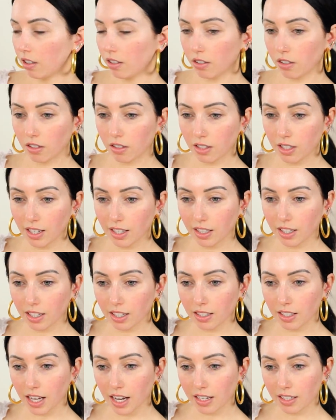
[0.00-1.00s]
This looks like the
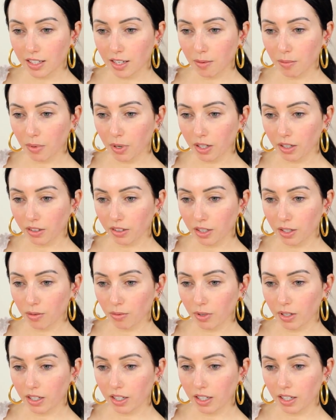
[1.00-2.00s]
exact same bottle. This
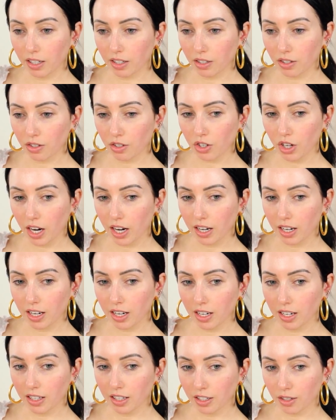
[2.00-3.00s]
one is
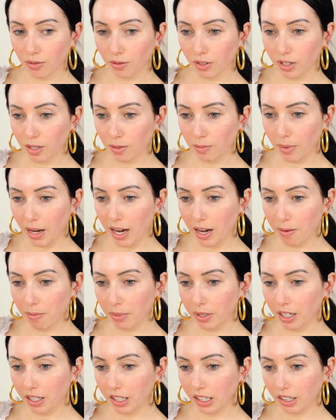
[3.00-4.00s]
shiny and this one is matte,
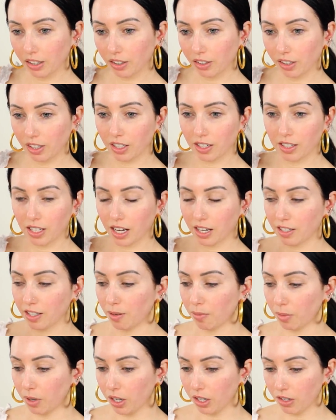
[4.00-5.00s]
but I think they're the exact
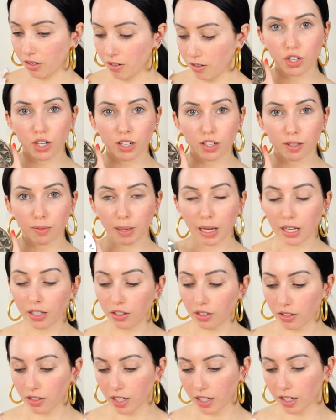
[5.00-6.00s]
same bottle. The shade on the palette
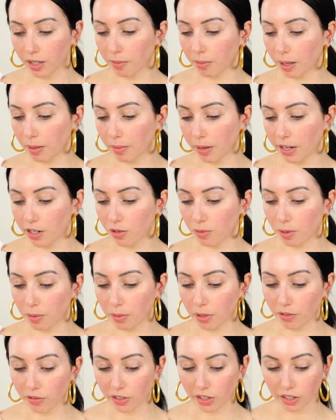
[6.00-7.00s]
looks like it might match me
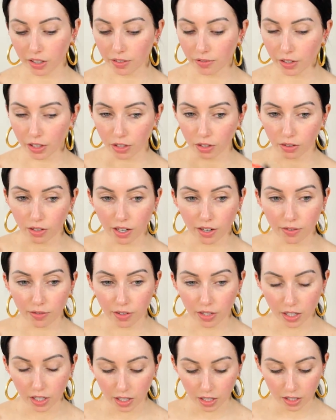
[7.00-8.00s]
perfectly if I don't have
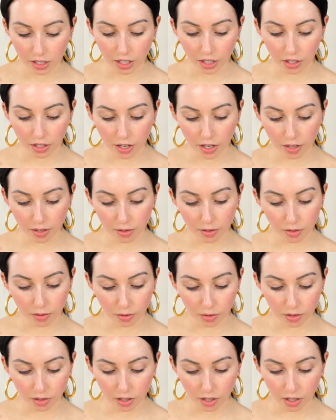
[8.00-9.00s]
tanner on, so
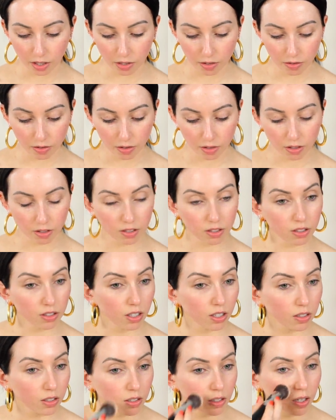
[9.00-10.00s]
we'll see how this
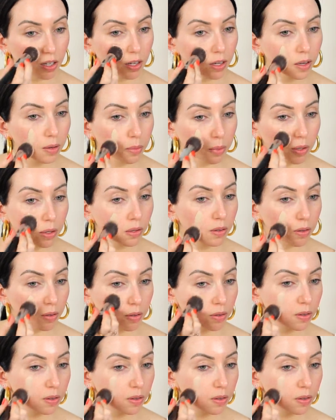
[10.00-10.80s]
does today, but